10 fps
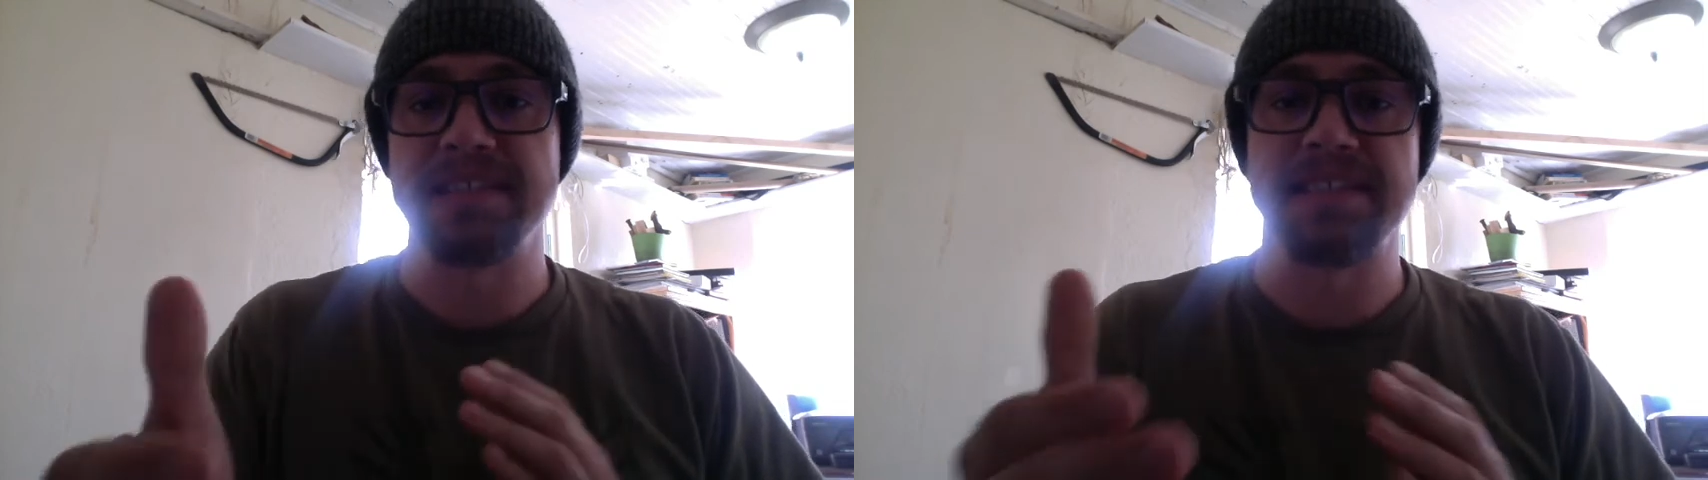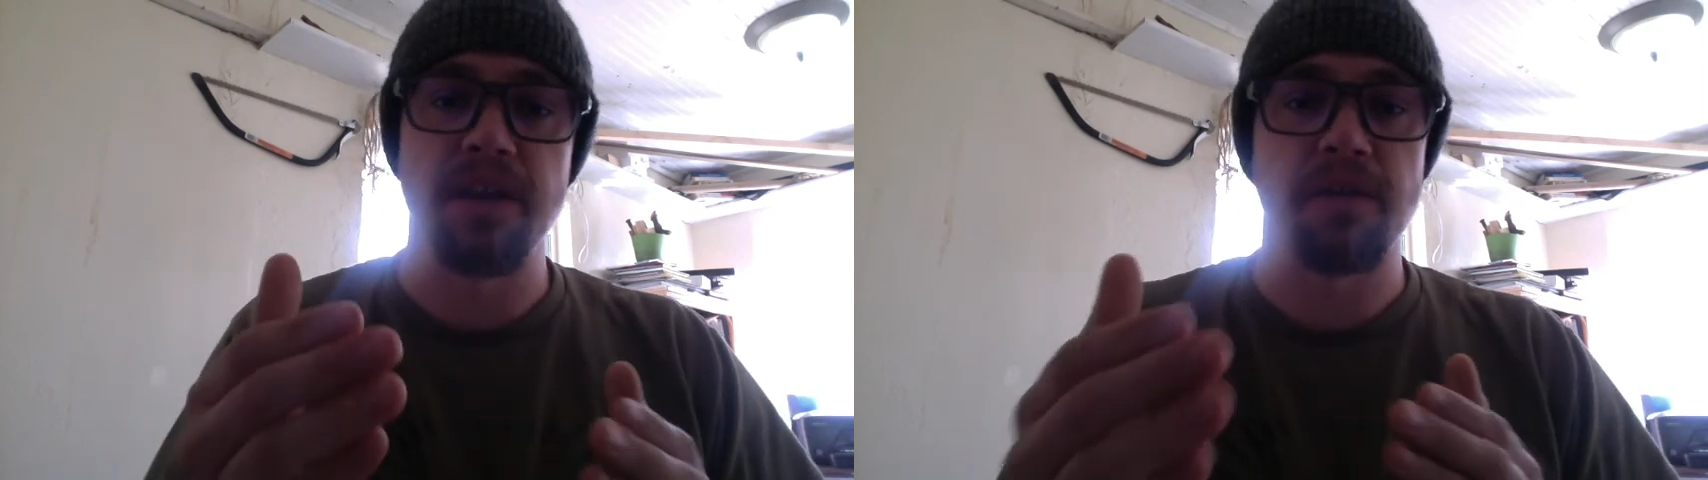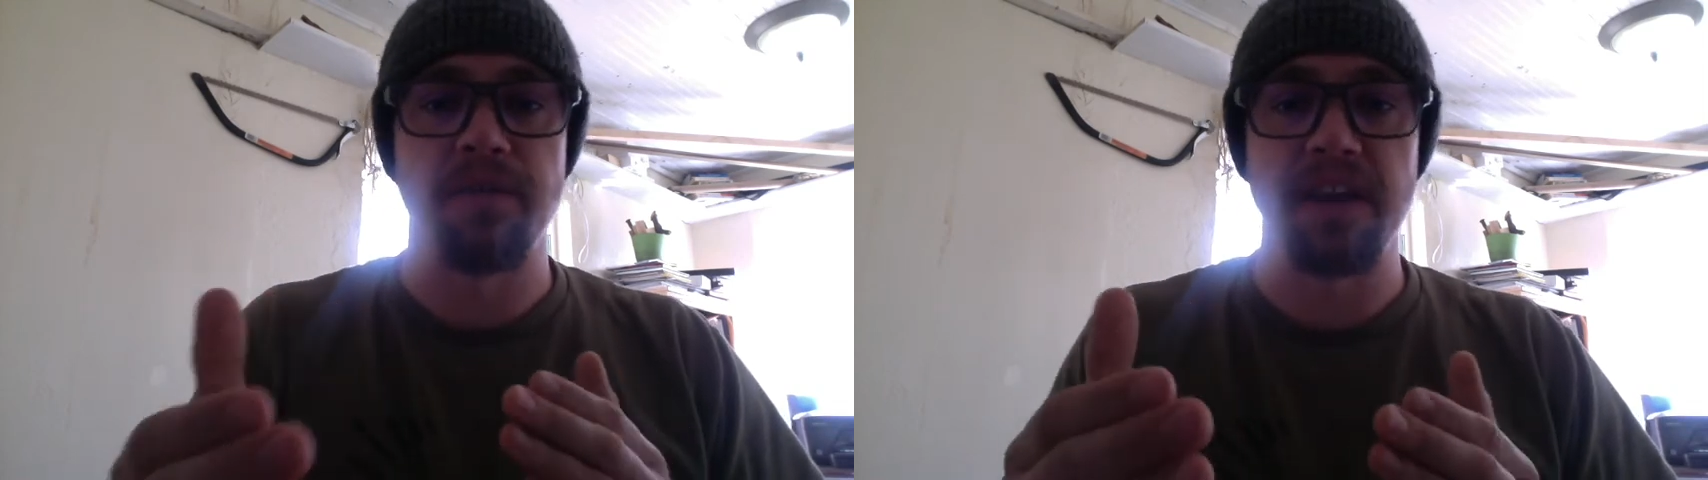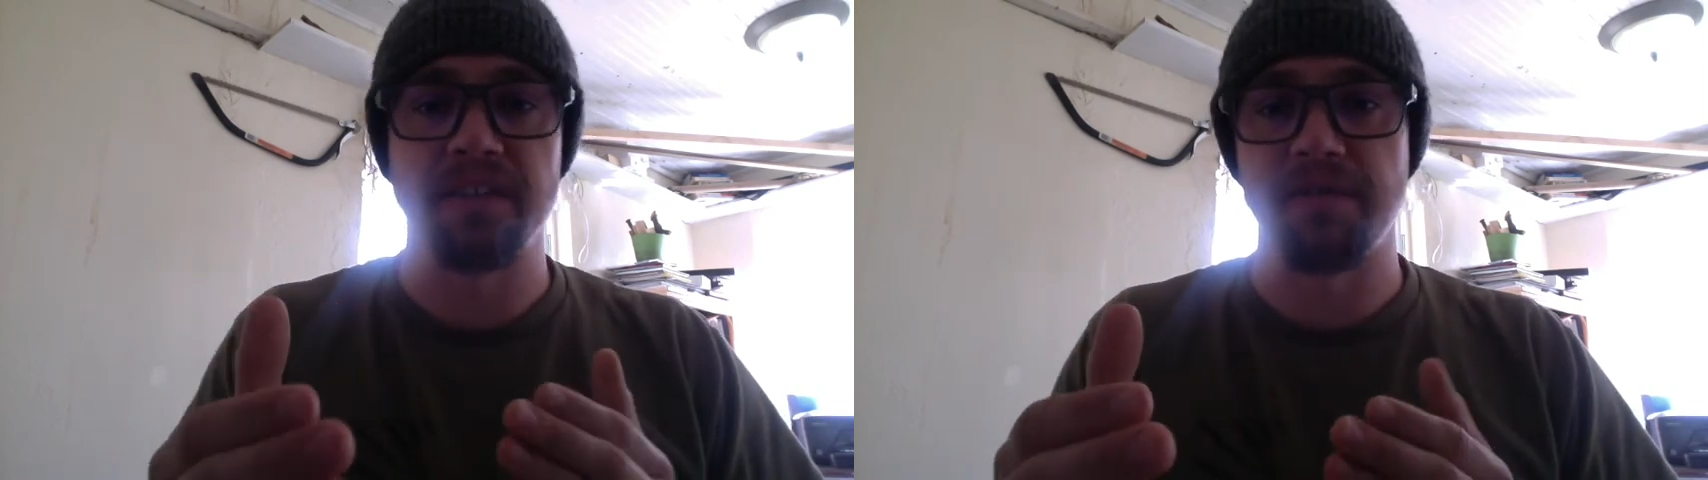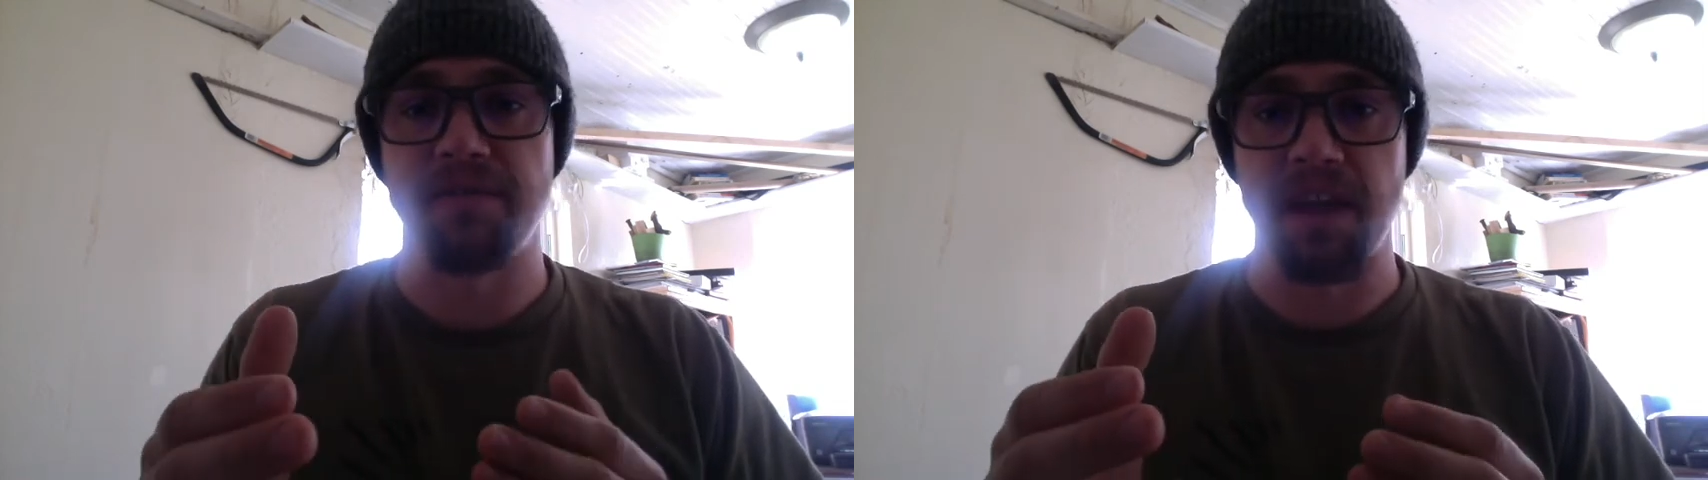see you
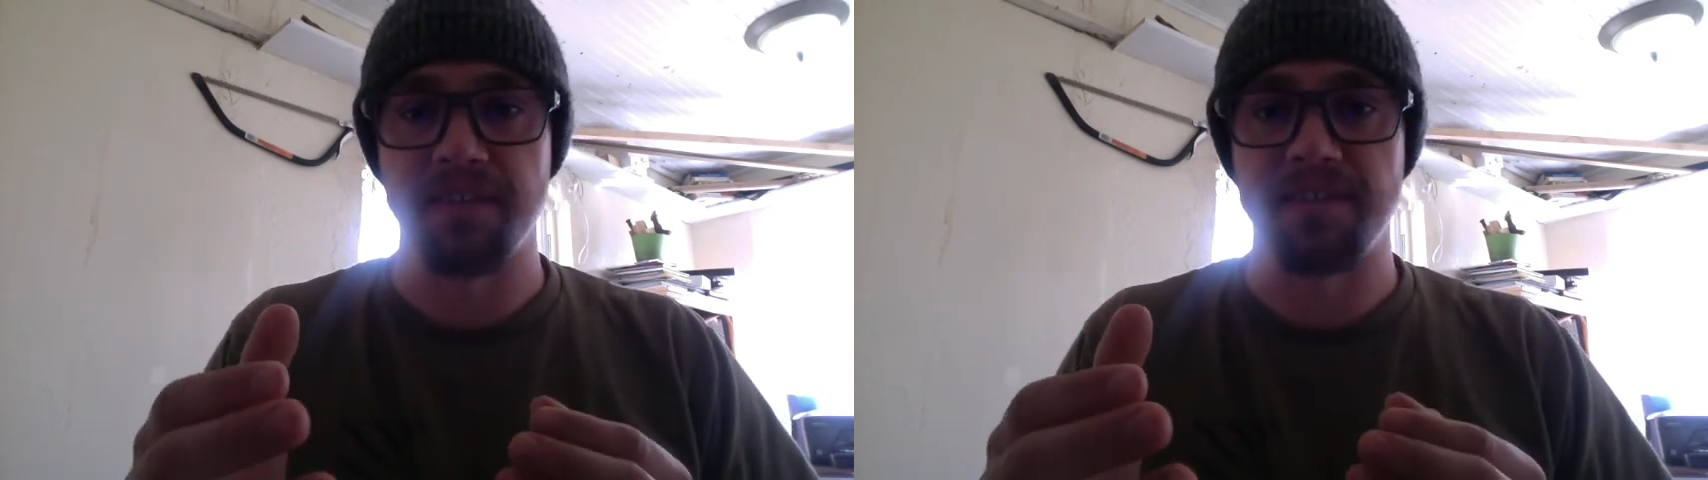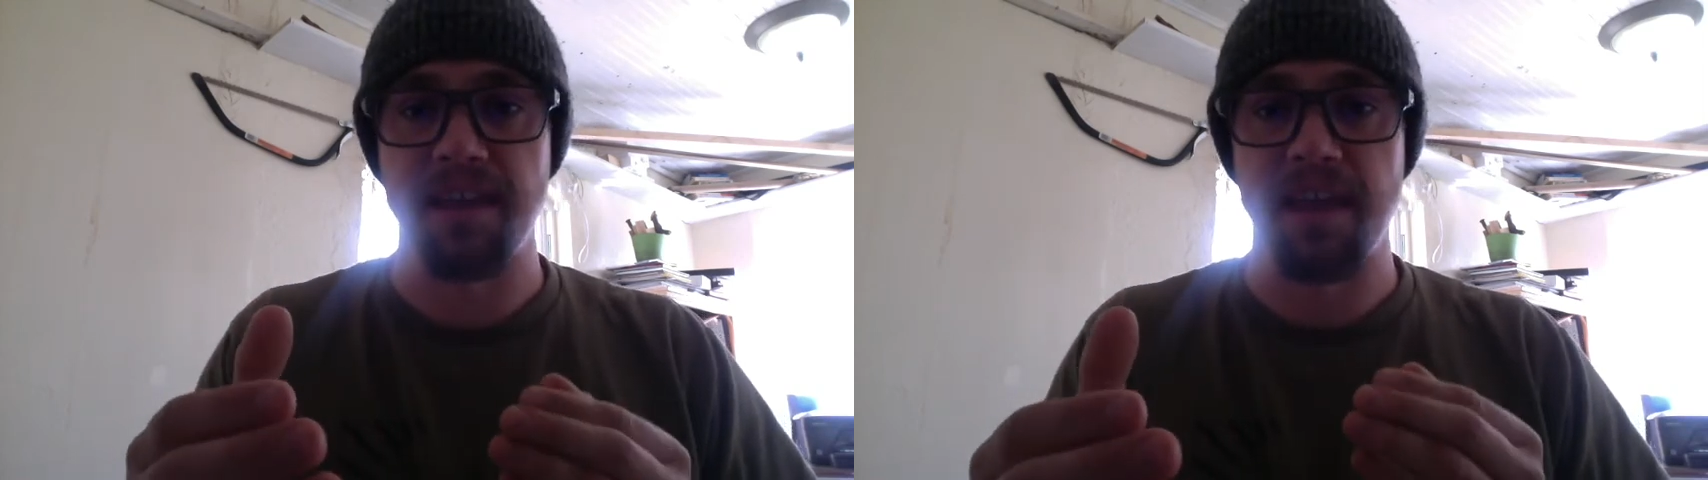face to face,